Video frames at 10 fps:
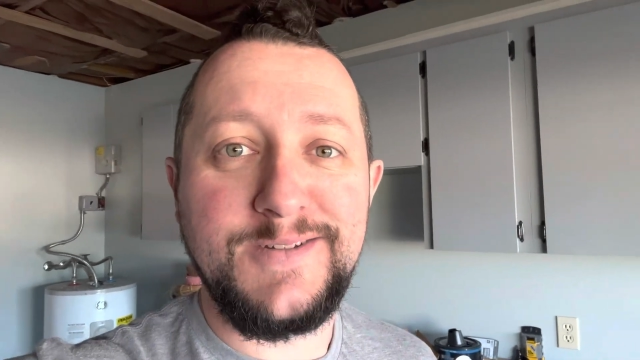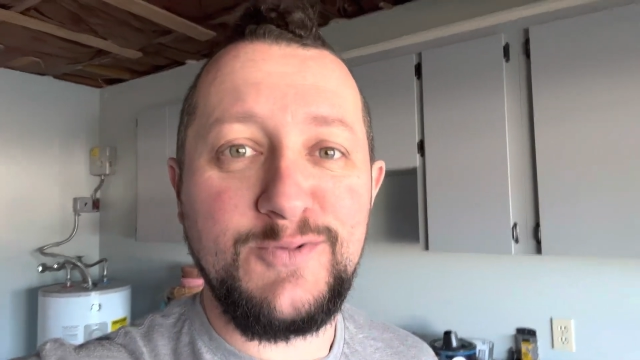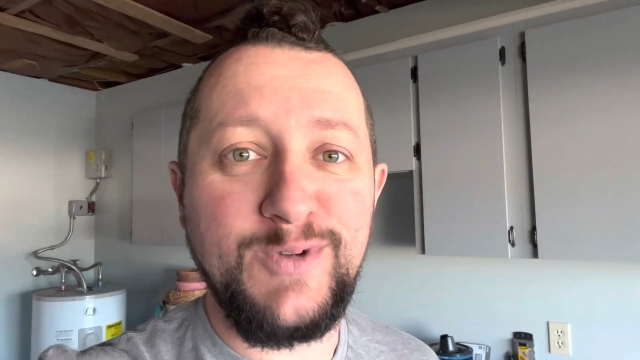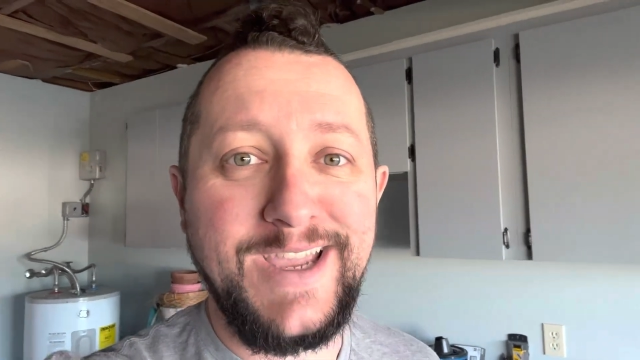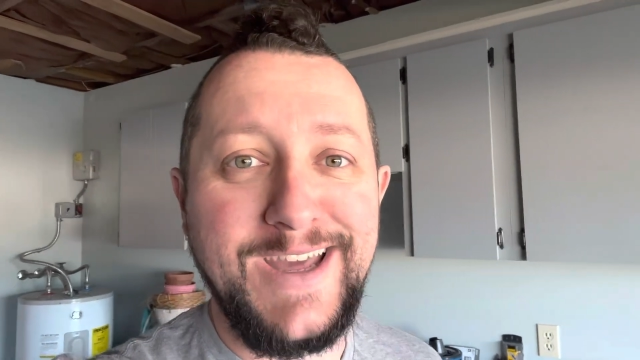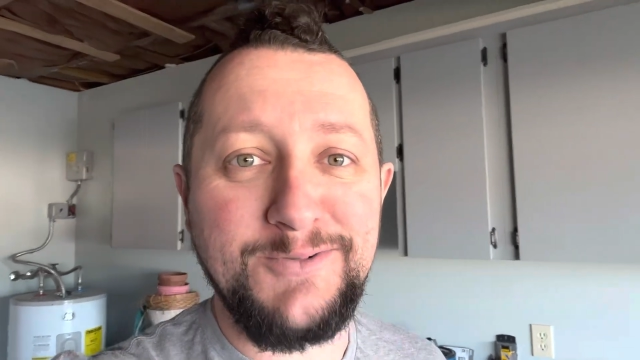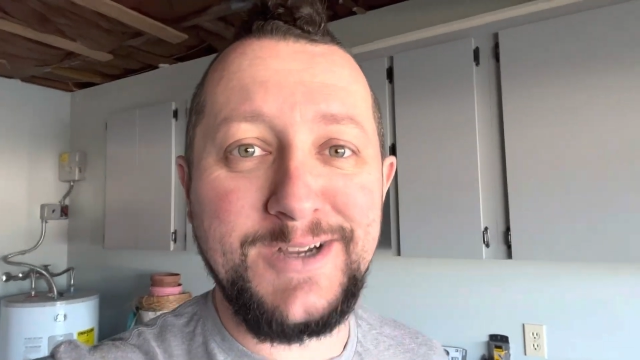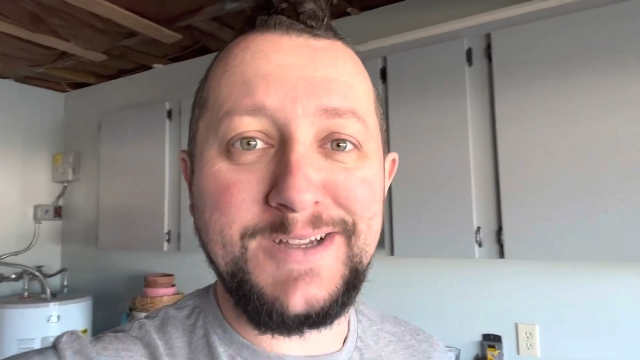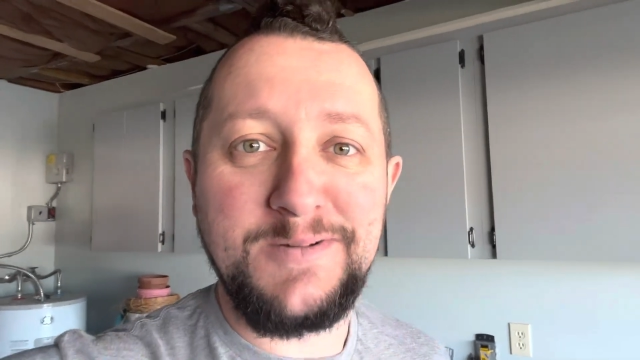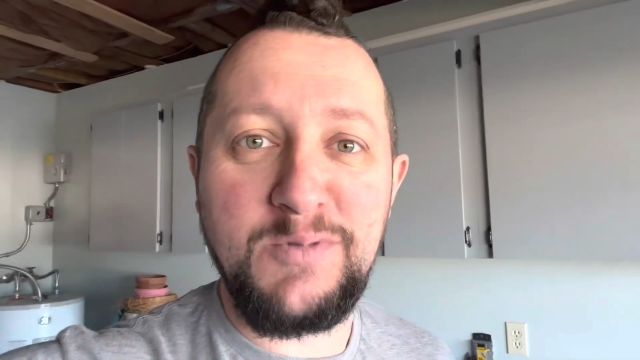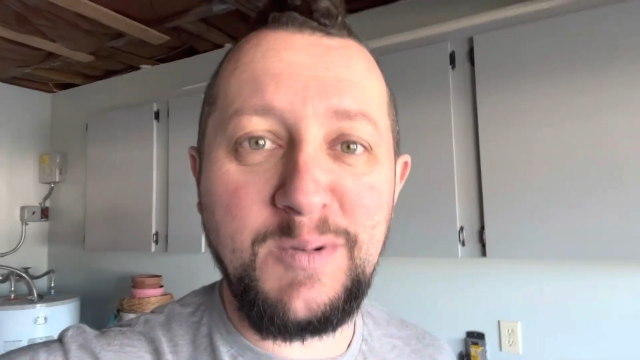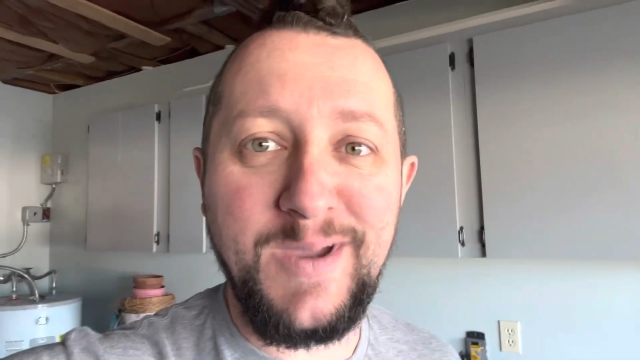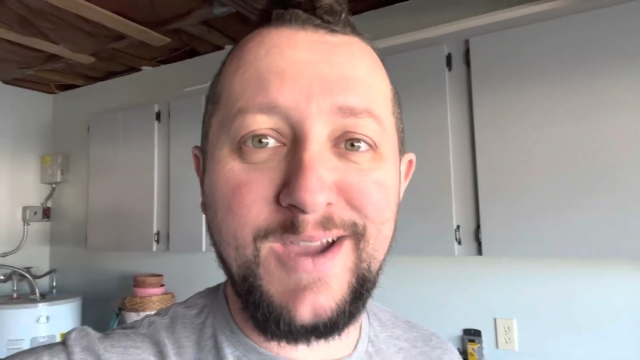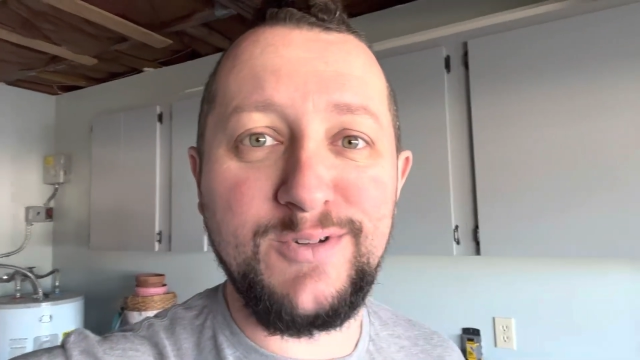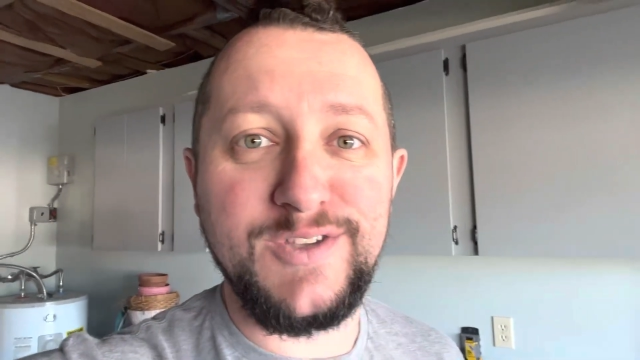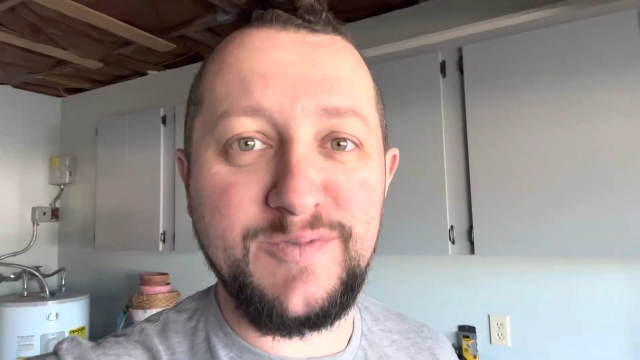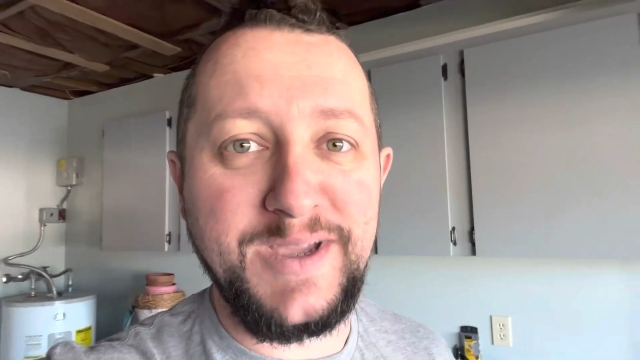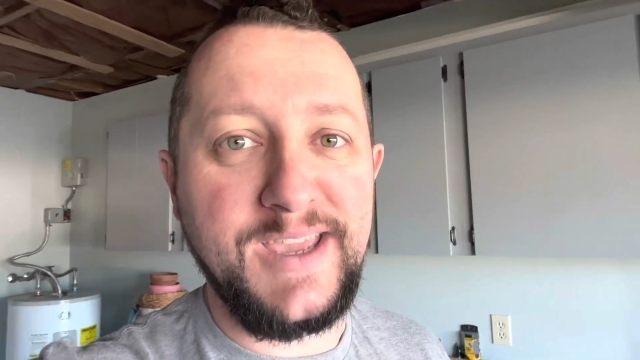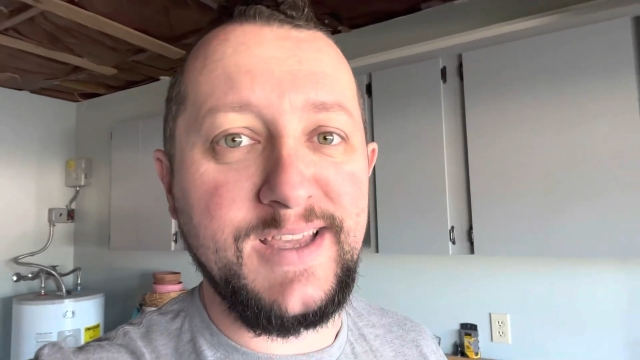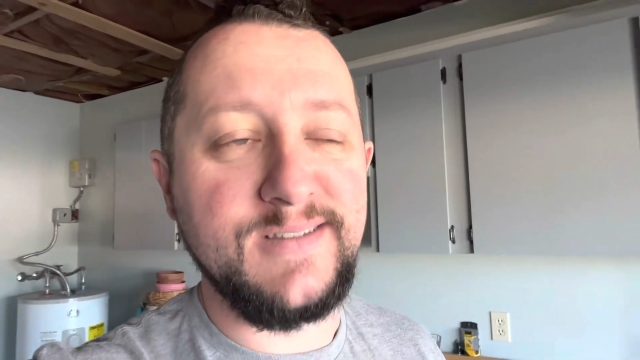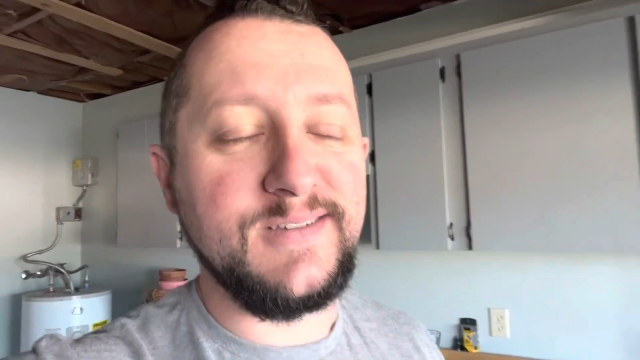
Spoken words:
we got to bring back with us for my kids.